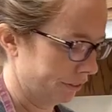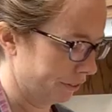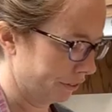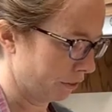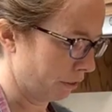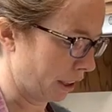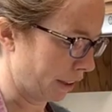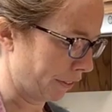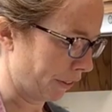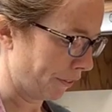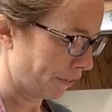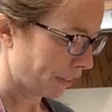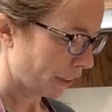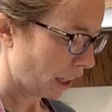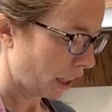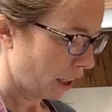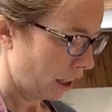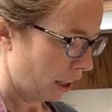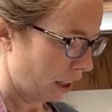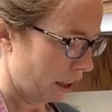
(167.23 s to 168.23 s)
Whatever.
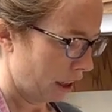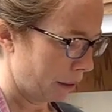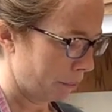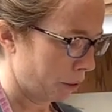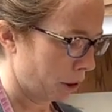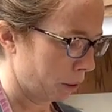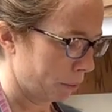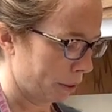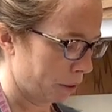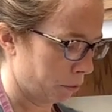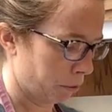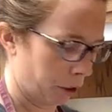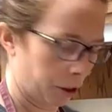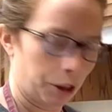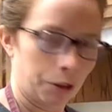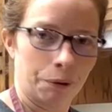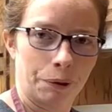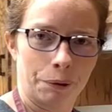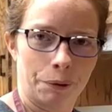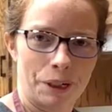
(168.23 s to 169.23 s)
I'm all about
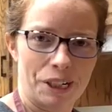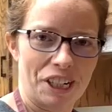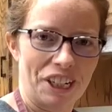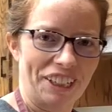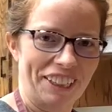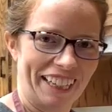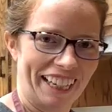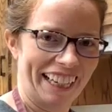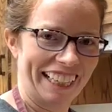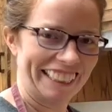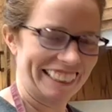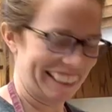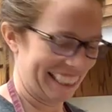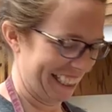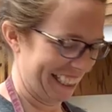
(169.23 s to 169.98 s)
working with what you got.